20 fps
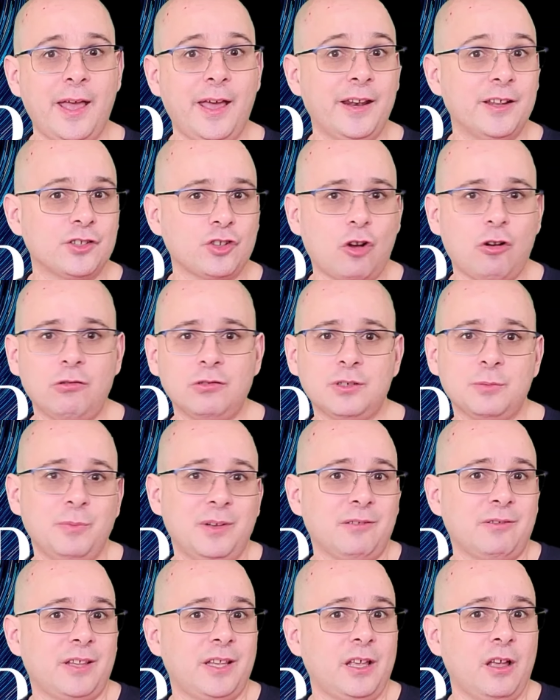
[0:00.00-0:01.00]
And it's
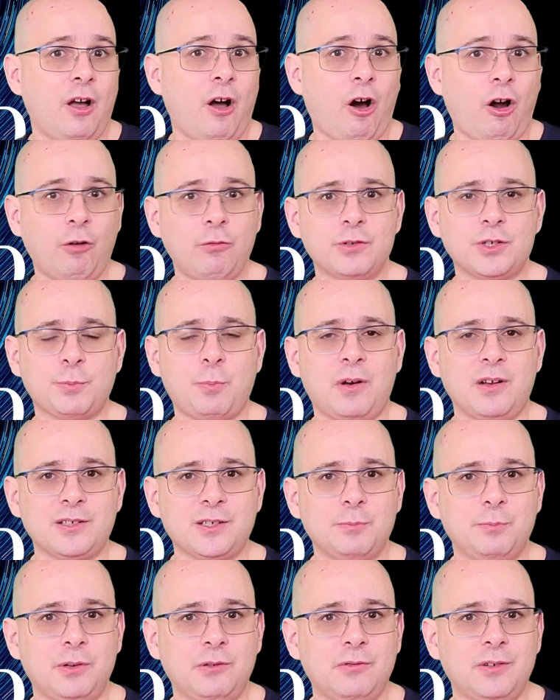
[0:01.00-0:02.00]
ultimately our
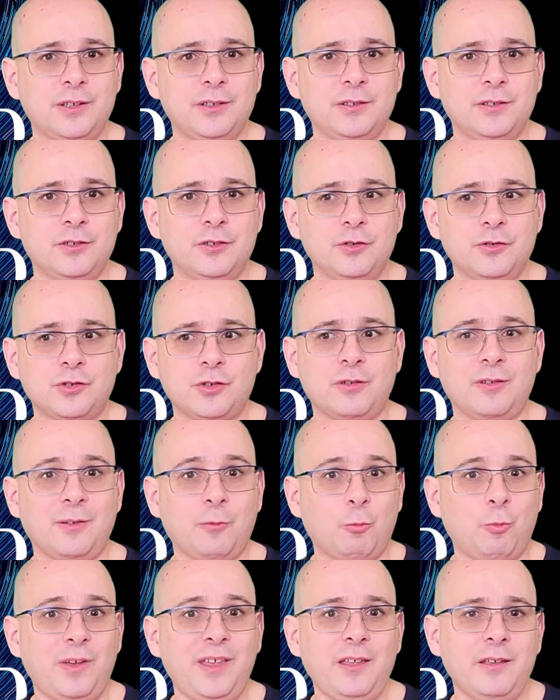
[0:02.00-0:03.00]
responsibility to do
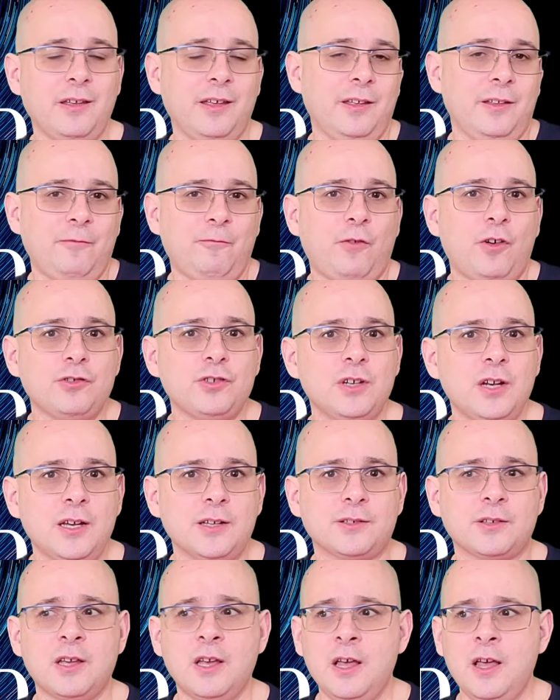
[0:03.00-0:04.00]
so. We, it falls on
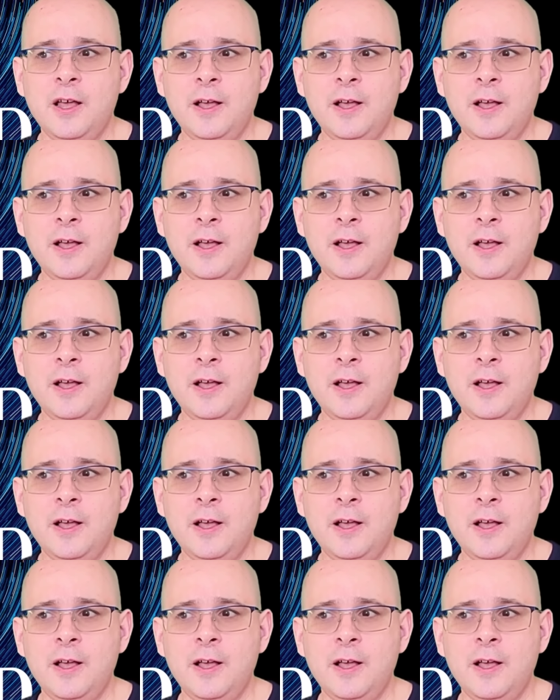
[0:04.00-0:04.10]
us.